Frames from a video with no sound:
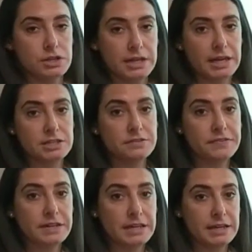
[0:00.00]
The kids
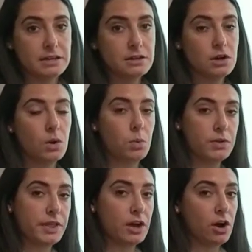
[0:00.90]
fill in
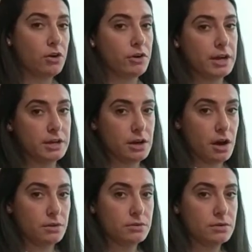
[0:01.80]
what they already
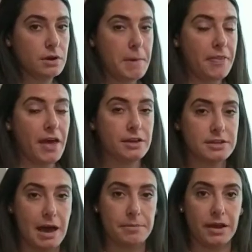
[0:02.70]
know about that
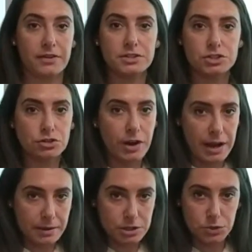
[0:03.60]
topic. This is
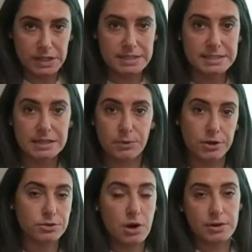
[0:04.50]
great because you can see
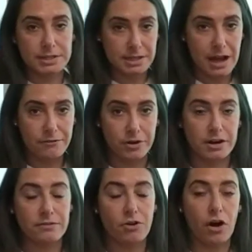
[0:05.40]
what you don't need to
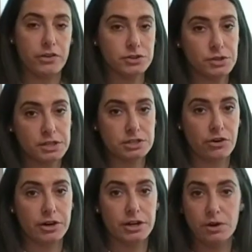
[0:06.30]
cover if all the students
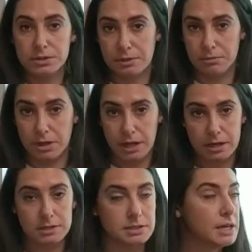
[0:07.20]
already know some
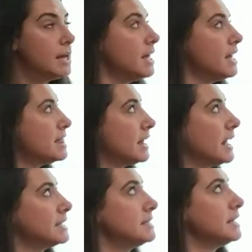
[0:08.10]
things. The
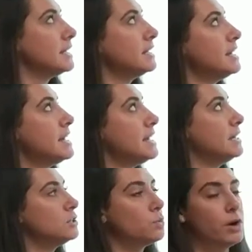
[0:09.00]
next thing
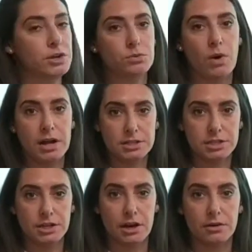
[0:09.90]
is what you want
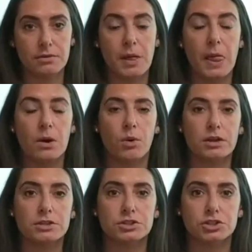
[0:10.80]
to know.
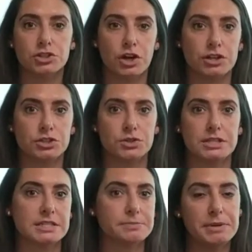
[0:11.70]
Are the
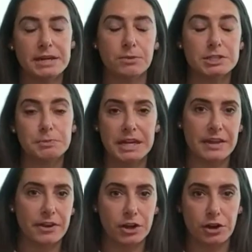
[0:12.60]
students what's
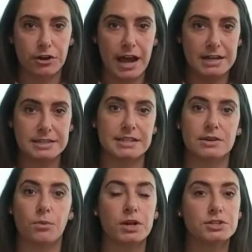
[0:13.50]
piquing their
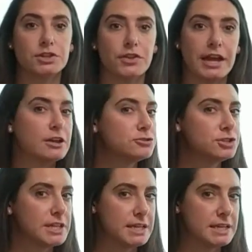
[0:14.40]
curiosity? What are they
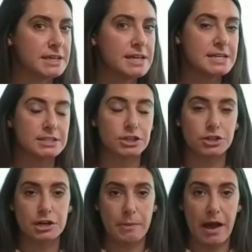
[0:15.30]
interested in to
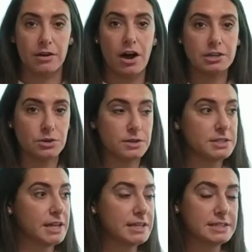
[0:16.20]
learn about? Also,
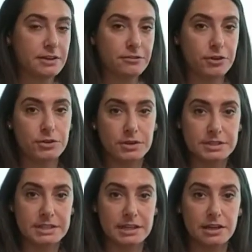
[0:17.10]
it's a nice thing for you to
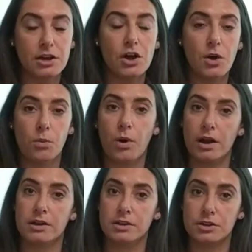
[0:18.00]
see
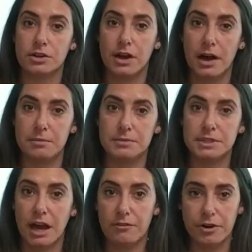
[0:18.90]
what
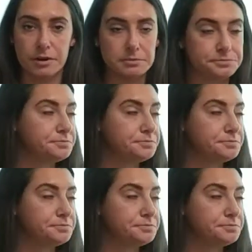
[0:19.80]
to cover.